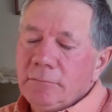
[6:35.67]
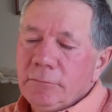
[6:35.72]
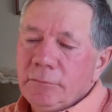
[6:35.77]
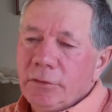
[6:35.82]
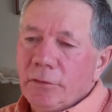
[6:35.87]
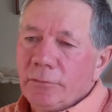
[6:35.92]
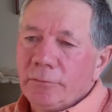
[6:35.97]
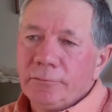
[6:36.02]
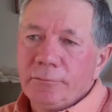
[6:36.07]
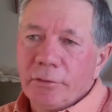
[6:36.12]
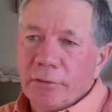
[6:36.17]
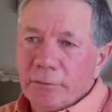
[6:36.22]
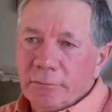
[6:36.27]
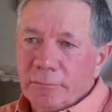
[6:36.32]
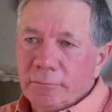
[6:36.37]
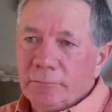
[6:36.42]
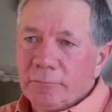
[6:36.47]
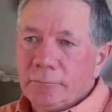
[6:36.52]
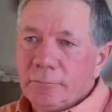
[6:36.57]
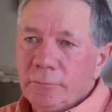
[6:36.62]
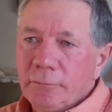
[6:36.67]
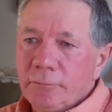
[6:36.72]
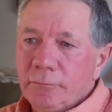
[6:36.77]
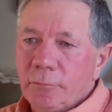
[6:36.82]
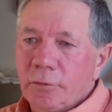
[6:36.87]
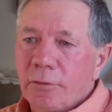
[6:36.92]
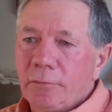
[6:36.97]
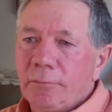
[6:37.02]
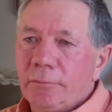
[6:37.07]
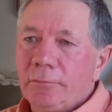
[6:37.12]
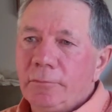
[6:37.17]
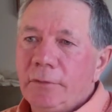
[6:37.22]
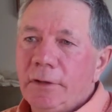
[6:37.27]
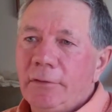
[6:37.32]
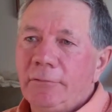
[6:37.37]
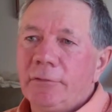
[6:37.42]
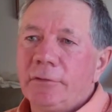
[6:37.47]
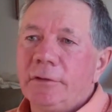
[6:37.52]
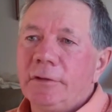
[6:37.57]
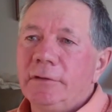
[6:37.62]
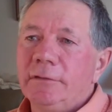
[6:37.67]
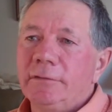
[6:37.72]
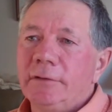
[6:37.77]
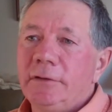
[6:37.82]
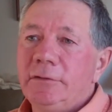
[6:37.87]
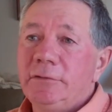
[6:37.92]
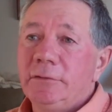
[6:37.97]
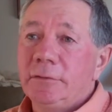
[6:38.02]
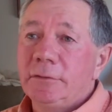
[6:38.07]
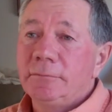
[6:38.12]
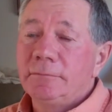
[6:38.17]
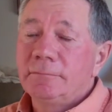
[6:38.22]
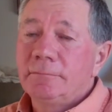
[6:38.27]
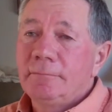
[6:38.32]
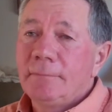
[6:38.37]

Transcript: you know, put more evergreens into it.